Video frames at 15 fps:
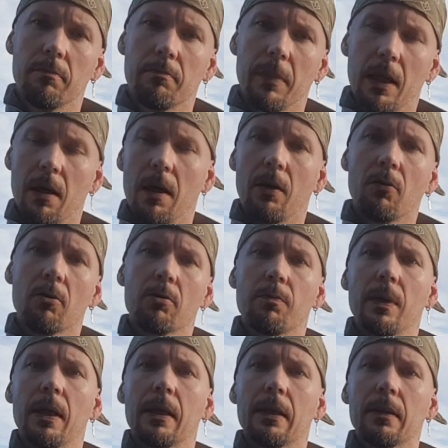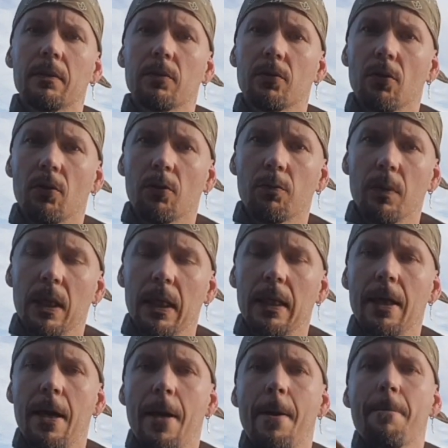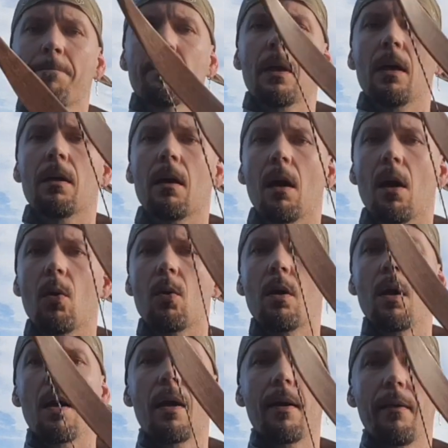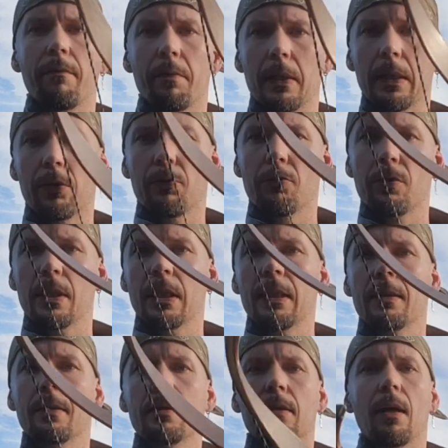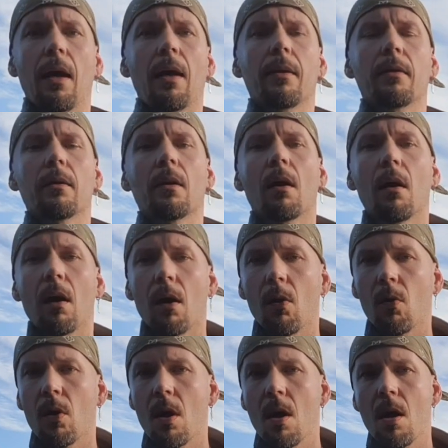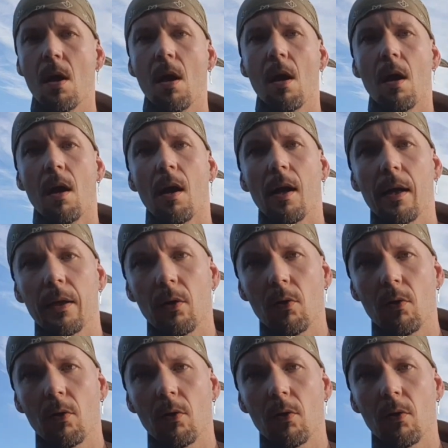Mihai Kosmei taught me and how I have been using it, and how I